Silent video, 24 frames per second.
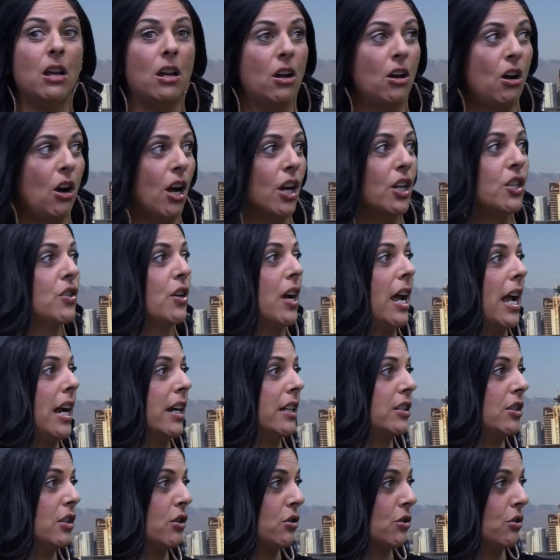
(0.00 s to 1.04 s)

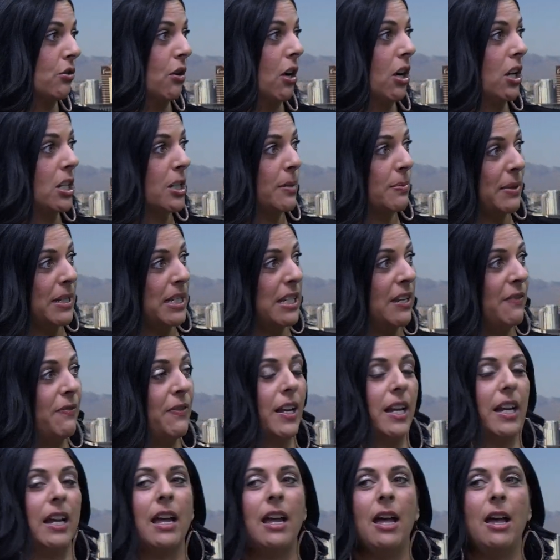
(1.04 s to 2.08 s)
contract, those are all
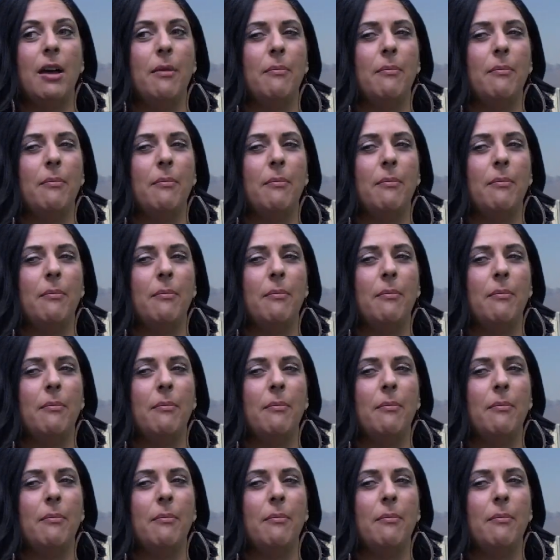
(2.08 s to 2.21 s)
specific,